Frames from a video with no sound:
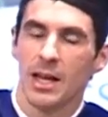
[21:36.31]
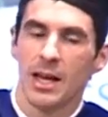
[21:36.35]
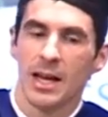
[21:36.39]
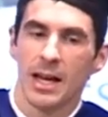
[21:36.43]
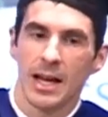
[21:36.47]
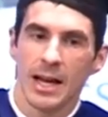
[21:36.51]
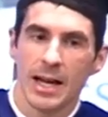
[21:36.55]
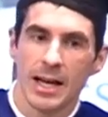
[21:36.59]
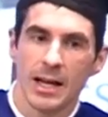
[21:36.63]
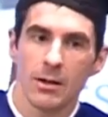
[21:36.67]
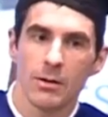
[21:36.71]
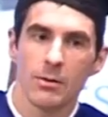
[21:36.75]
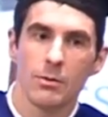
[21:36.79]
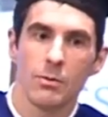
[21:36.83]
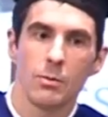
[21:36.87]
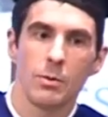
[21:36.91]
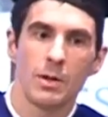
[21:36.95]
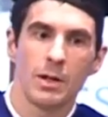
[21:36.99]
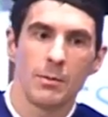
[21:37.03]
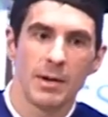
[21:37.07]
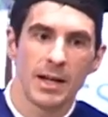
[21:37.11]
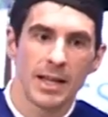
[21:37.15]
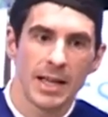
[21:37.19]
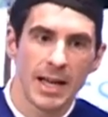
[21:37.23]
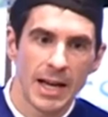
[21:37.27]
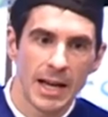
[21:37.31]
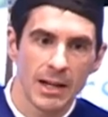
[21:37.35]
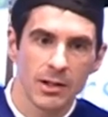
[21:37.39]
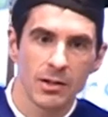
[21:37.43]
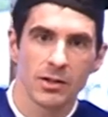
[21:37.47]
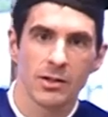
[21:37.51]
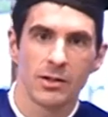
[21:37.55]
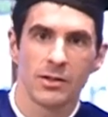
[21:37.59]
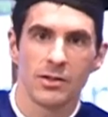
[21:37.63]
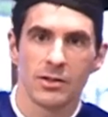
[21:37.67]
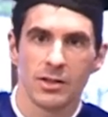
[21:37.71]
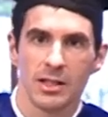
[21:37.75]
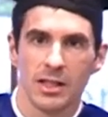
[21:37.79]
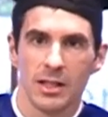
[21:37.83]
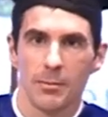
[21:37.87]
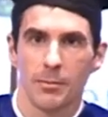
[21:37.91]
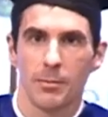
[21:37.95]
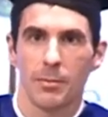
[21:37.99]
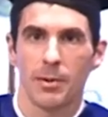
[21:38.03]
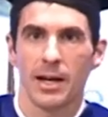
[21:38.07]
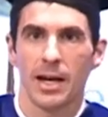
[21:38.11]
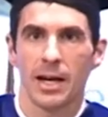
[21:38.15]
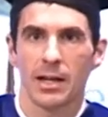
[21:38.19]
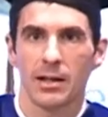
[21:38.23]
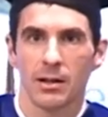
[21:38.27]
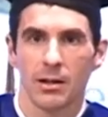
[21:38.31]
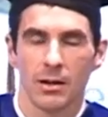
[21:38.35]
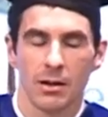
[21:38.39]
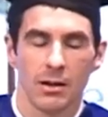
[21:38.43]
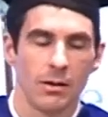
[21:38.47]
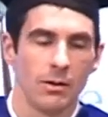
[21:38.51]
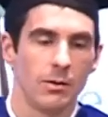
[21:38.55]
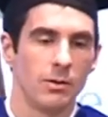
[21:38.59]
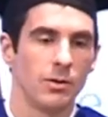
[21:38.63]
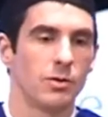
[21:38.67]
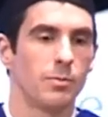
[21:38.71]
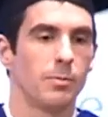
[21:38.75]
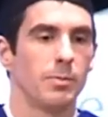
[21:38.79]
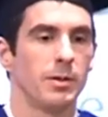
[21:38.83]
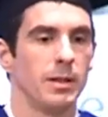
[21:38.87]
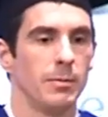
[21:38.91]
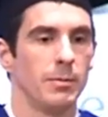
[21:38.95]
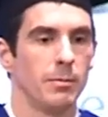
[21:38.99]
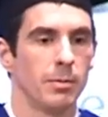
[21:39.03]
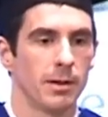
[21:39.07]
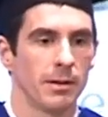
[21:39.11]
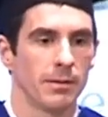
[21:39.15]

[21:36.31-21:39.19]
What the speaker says: how will my actions impact those people.